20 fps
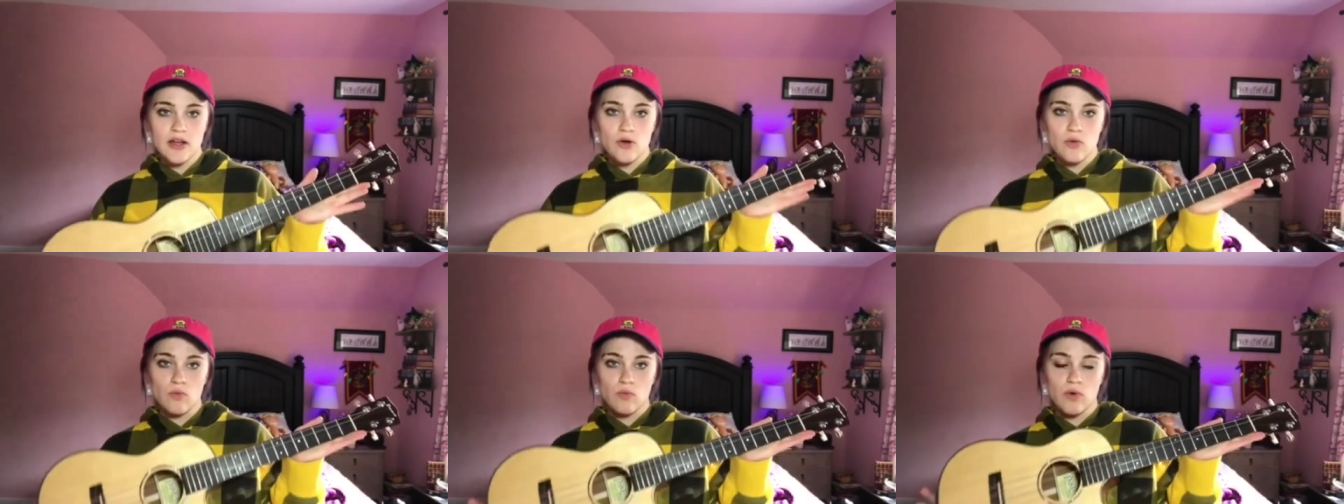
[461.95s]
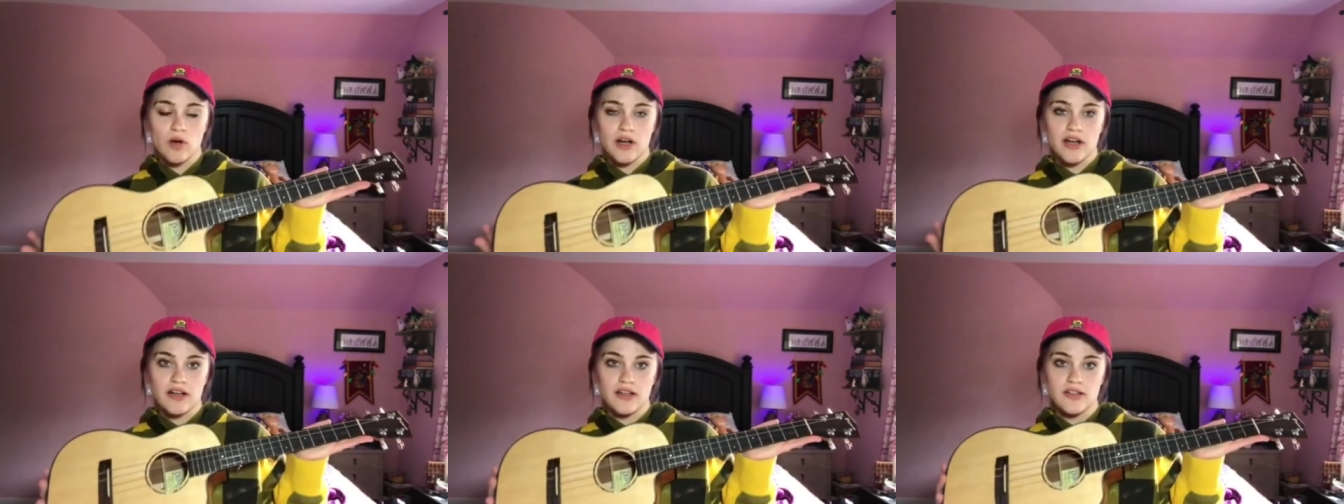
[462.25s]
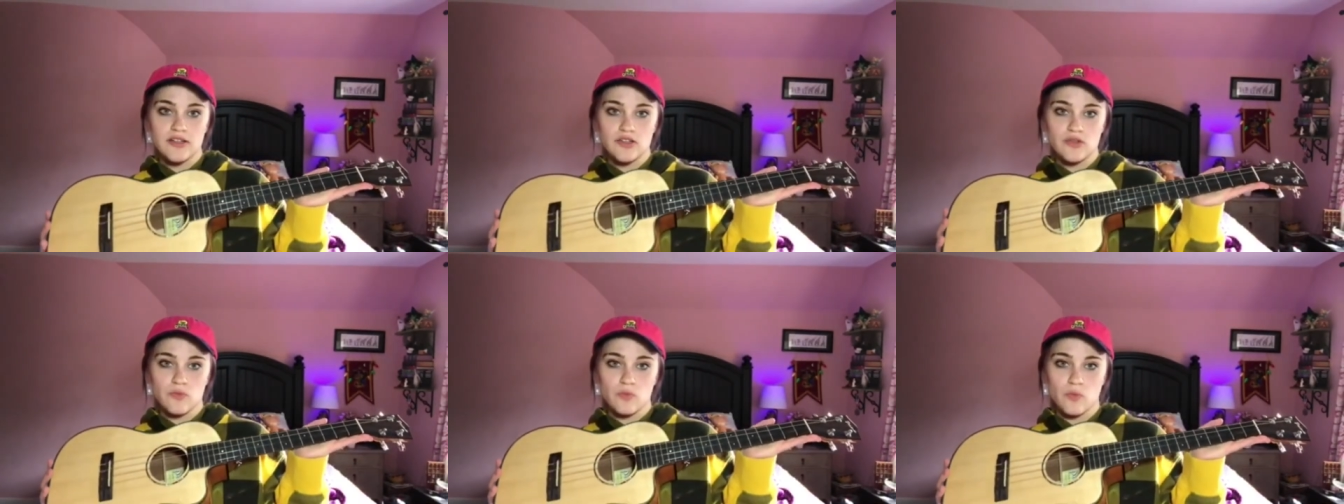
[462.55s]

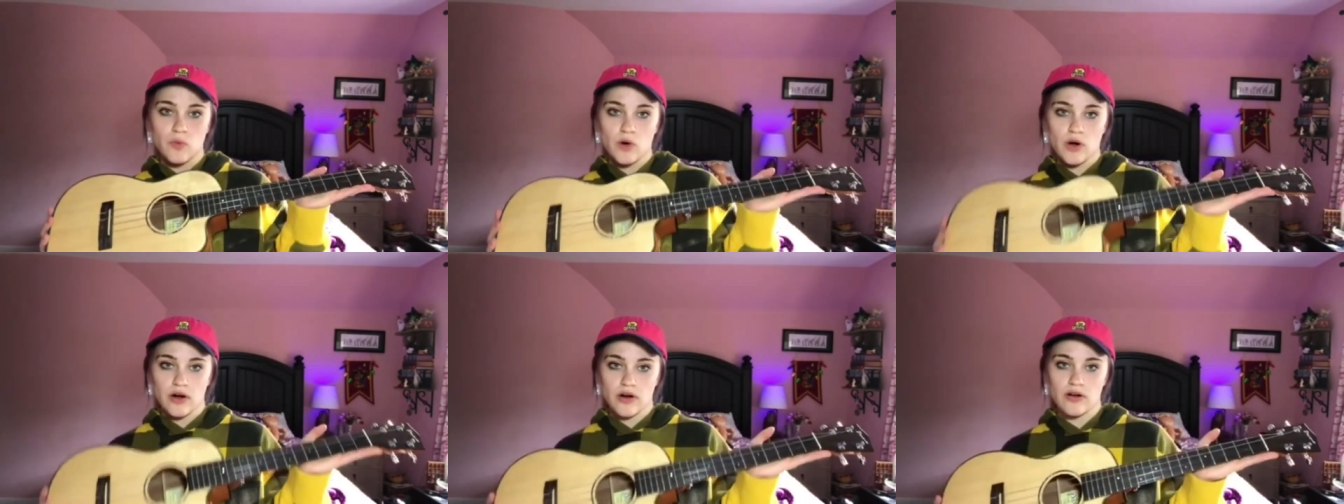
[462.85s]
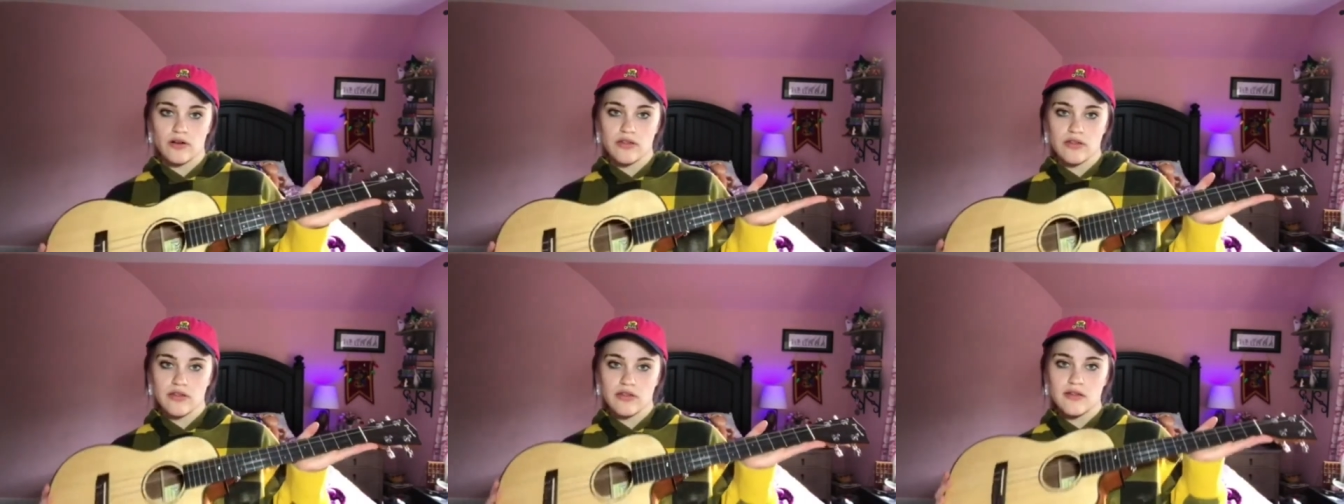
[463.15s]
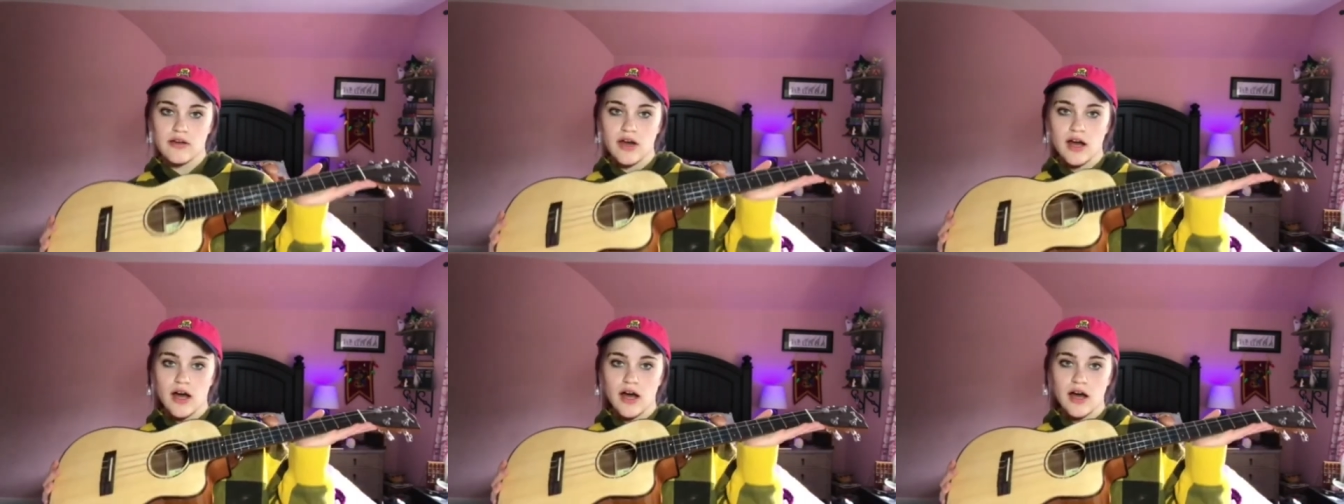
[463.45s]
was worth
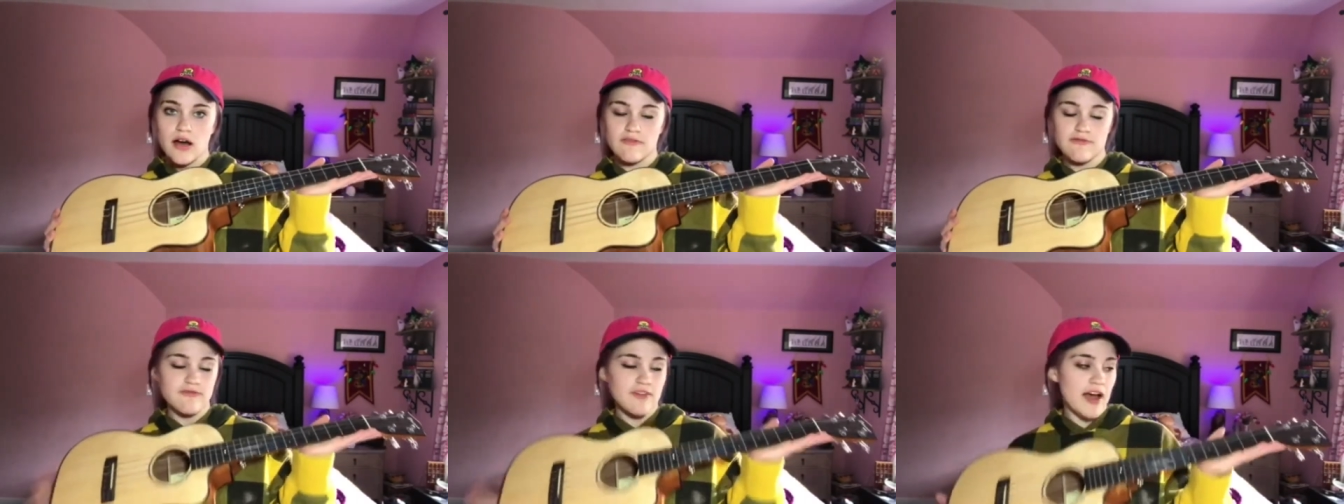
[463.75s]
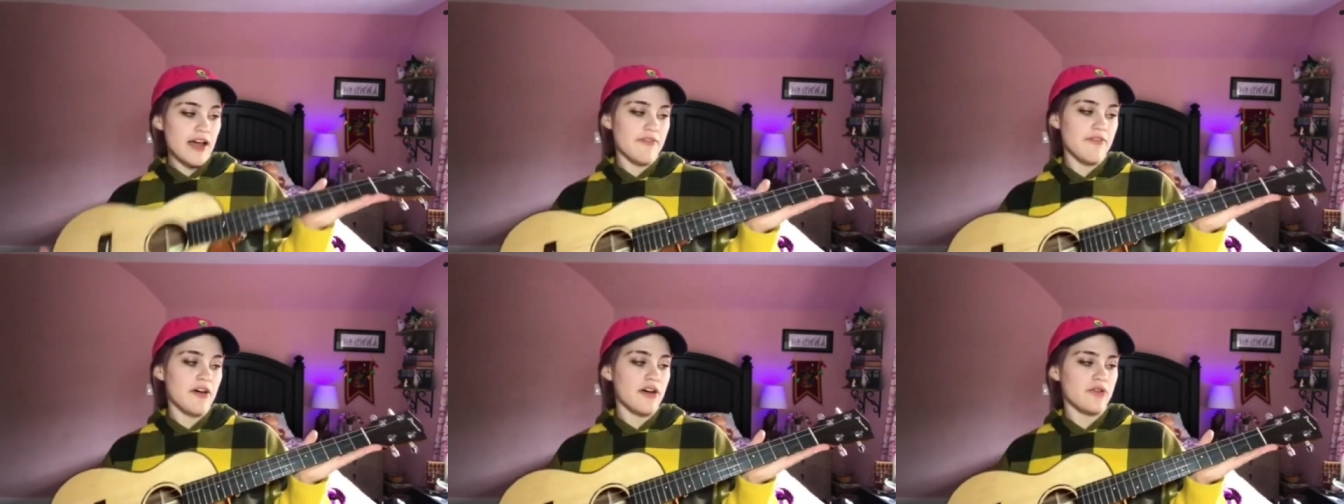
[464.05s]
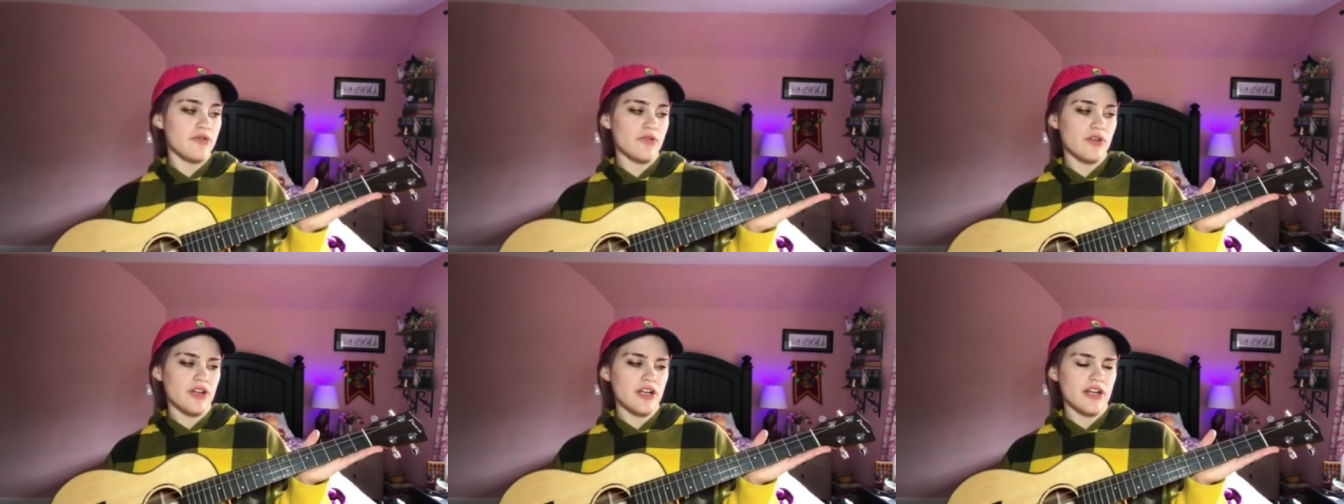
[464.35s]

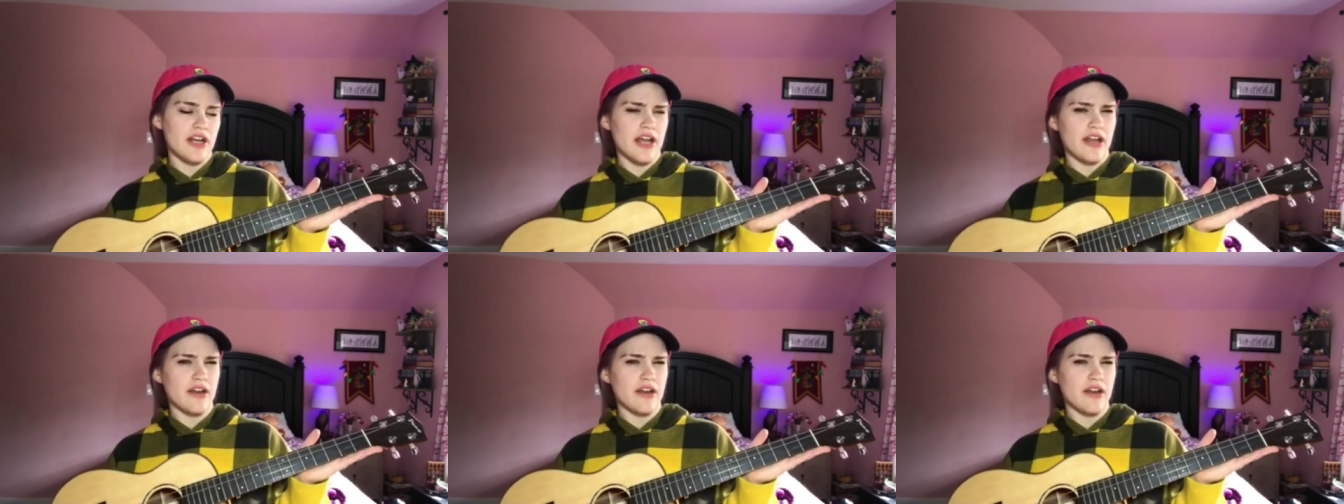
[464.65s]
$550?